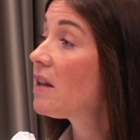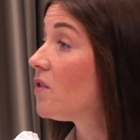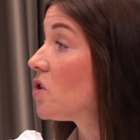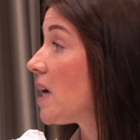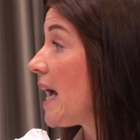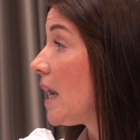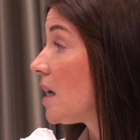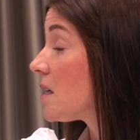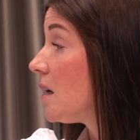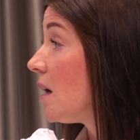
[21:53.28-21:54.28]
the funds are
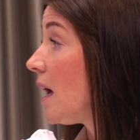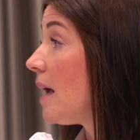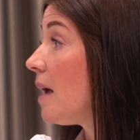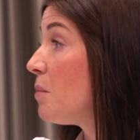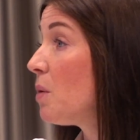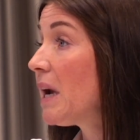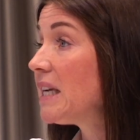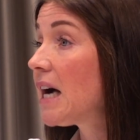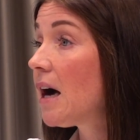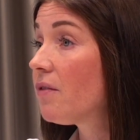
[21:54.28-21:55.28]
held, you
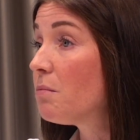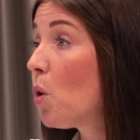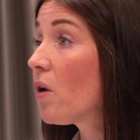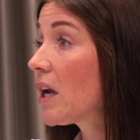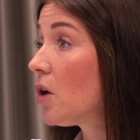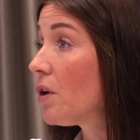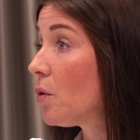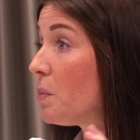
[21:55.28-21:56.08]
might have a more accurate